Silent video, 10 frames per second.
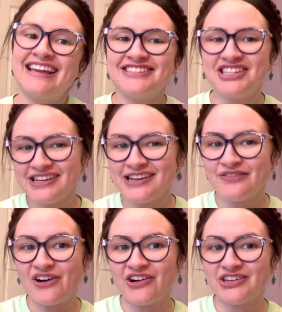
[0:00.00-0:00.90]
Judy
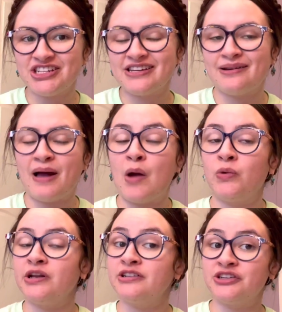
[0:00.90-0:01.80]
Varja, I
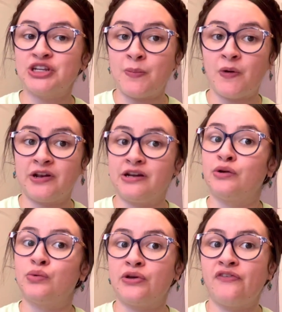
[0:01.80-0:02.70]
wanted to jump on here
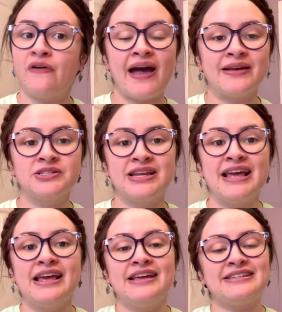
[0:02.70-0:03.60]
real fast
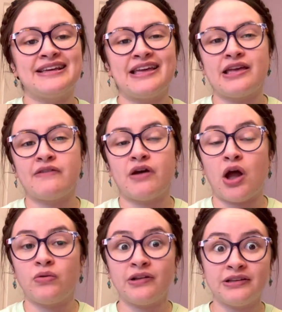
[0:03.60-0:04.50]
to give
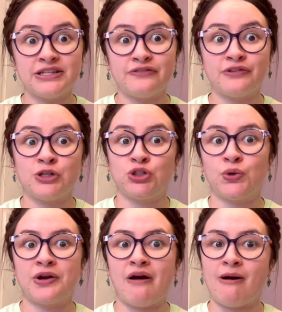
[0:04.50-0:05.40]
a relatively
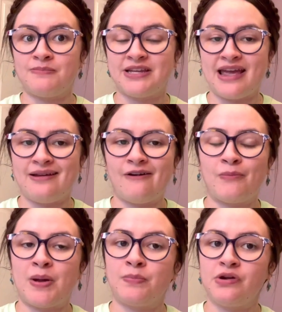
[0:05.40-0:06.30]
short update on
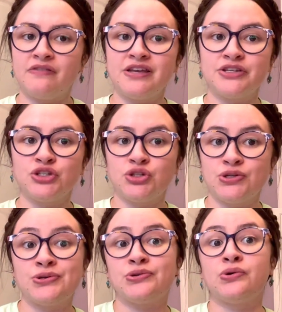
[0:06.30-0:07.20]
my previous
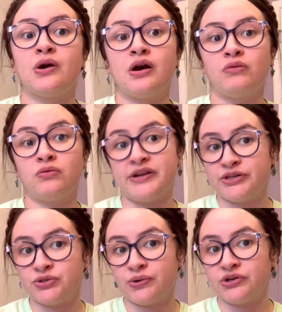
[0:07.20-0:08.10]
two
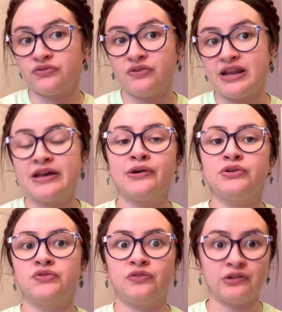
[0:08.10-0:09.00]
resource
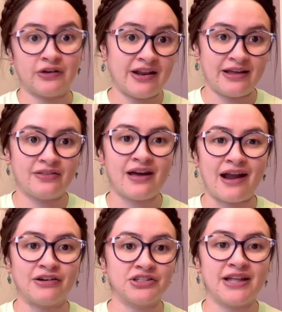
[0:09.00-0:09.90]
videos for learning the
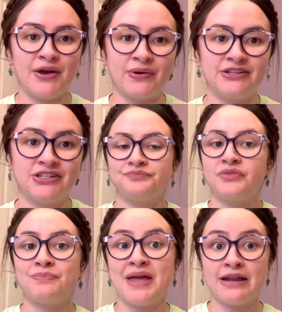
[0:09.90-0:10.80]
Irish language.
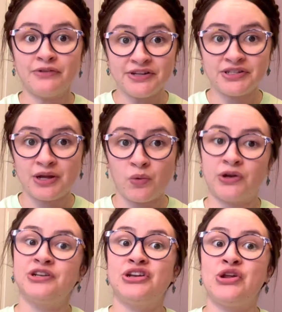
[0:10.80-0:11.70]
The main reason I
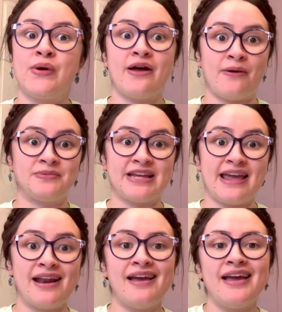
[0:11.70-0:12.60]
wanted to do an
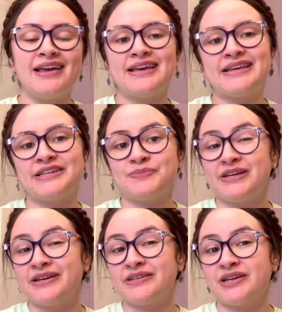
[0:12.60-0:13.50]
update is
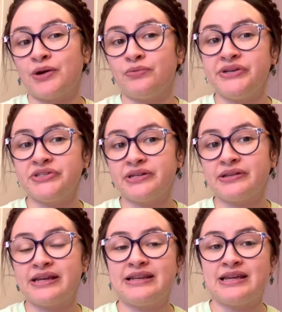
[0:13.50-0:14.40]
because I
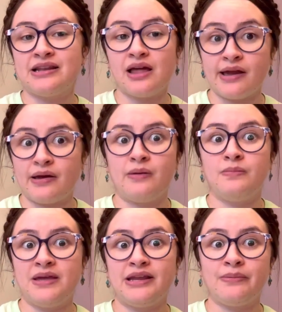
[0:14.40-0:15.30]
recently did like a
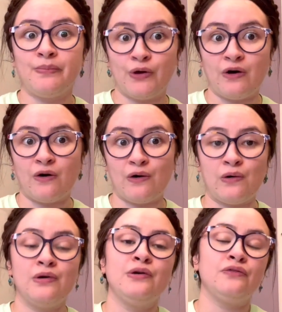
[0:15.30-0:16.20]
mini book
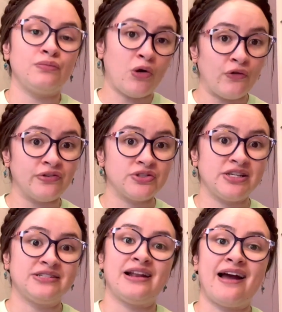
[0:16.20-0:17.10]
haul from
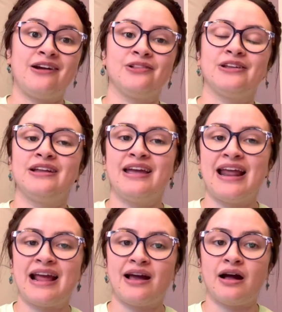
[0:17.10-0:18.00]
overseas in Ireland,
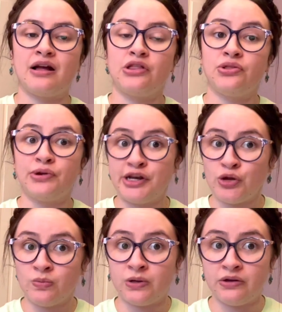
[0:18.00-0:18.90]
and I got three
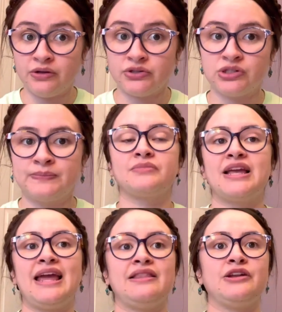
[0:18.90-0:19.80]
new books,
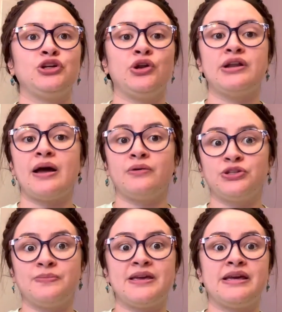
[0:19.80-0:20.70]
and they turned out
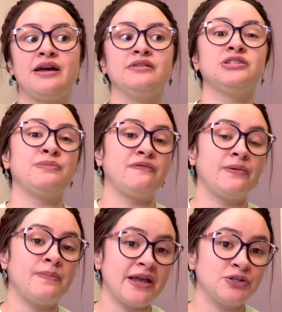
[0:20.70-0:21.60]
to be some of the
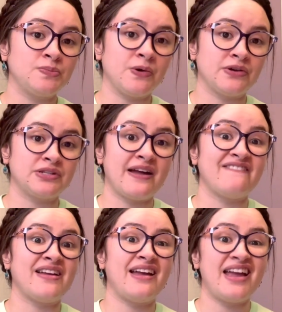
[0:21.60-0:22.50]
best books I've
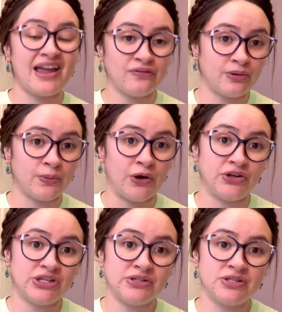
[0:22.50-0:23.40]
ever
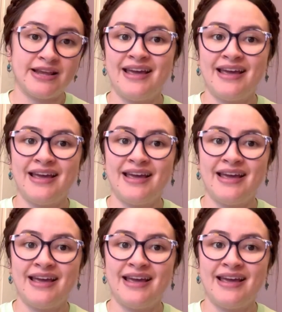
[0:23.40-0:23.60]
purchased.